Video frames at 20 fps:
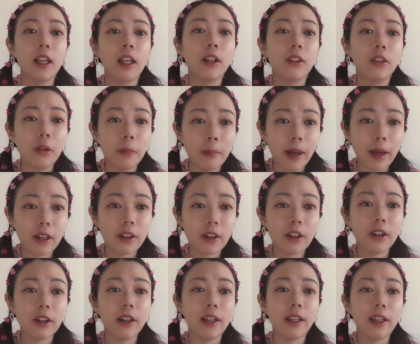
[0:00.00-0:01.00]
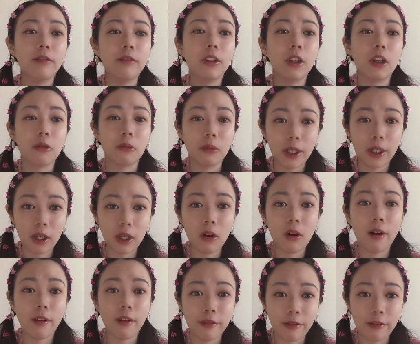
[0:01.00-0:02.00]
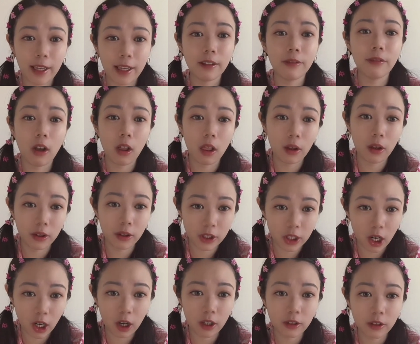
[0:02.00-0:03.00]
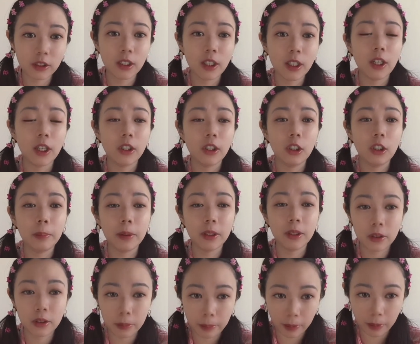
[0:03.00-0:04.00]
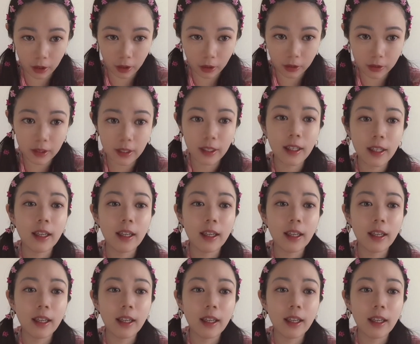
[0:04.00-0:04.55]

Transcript: no matter if you're real or fake follower chart, you'd be super good.